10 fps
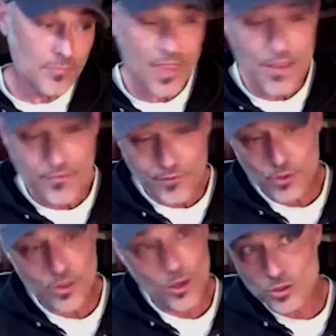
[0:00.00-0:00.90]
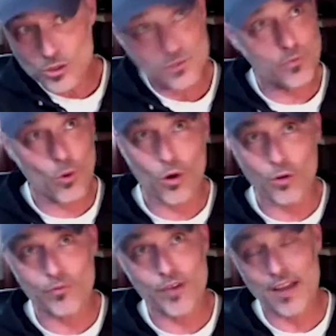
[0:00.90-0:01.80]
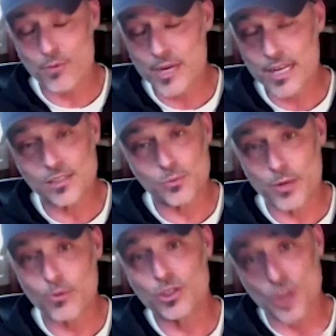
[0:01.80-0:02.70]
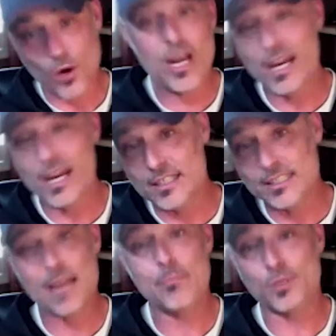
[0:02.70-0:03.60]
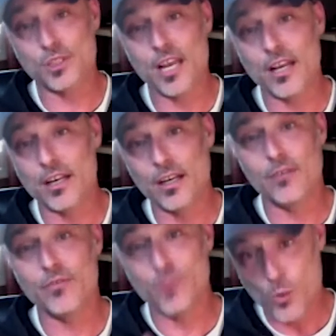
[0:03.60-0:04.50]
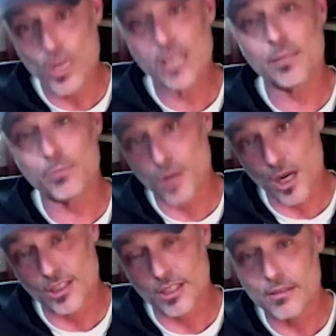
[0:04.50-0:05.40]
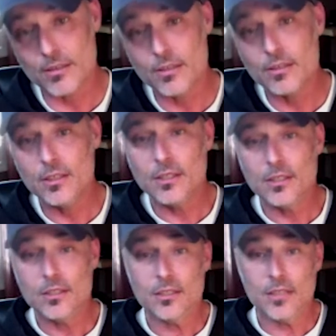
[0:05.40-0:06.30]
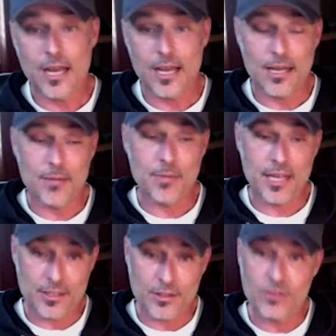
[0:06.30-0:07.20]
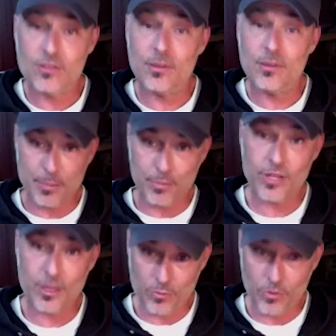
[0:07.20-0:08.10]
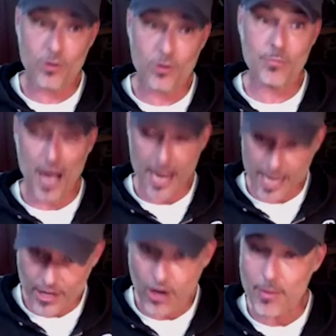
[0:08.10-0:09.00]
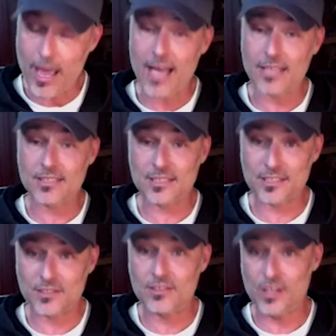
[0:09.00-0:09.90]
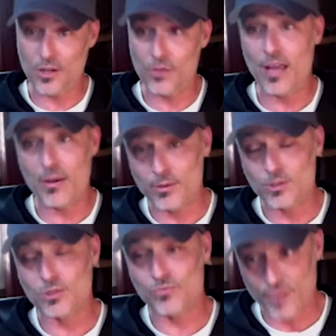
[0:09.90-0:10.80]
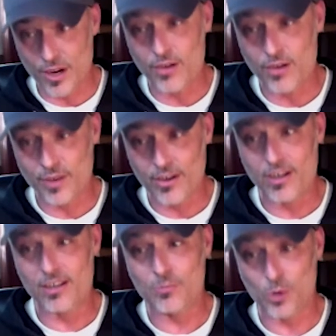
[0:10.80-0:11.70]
for those 4 or 5 weeks, we were donating 10% of the weekly production. And the people that were buying our masks, that was we're